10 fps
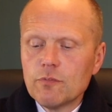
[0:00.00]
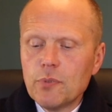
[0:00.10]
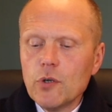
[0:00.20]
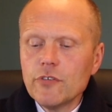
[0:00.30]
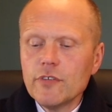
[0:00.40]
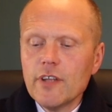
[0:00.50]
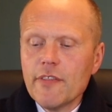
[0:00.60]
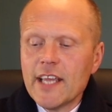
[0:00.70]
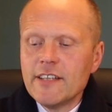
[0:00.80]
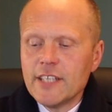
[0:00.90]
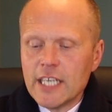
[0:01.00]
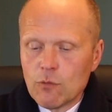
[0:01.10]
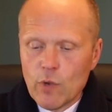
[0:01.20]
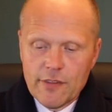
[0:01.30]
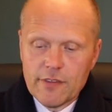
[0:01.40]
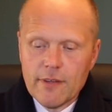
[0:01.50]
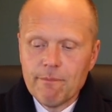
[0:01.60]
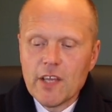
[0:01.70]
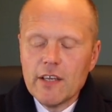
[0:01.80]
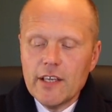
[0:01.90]
of person they're dealing with?
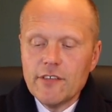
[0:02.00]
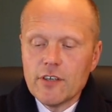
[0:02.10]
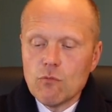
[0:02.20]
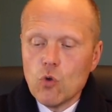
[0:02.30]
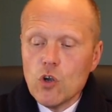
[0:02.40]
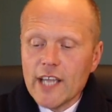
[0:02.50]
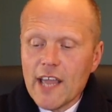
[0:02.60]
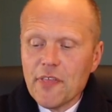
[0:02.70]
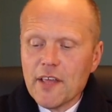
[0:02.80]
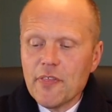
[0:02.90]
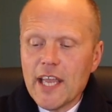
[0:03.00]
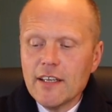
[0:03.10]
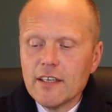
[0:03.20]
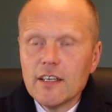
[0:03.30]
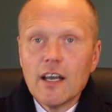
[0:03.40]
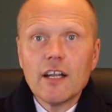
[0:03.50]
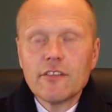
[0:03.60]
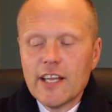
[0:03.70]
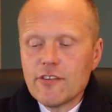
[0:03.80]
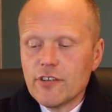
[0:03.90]
Is it a work ethic thing, an
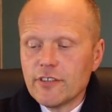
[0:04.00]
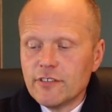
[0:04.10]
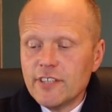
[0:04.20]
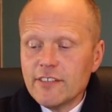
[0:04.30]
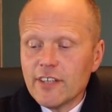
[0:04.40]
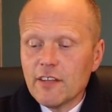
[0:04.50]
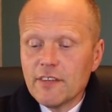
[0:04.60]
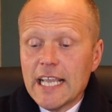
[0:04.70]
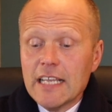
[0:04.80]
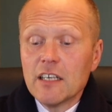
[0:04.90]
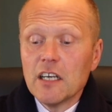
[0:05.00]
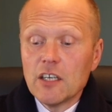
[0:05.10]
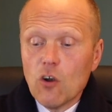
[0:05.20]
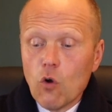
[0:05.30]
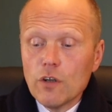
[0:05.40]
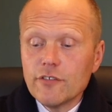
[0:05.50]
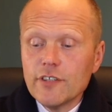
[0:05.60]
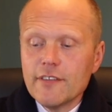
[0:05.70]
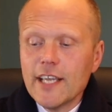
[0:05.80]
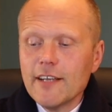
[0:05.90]
attention to detail thing, an
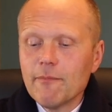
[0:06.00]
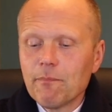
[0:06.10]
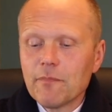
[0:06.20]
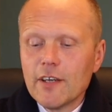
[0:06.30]
honesty thing?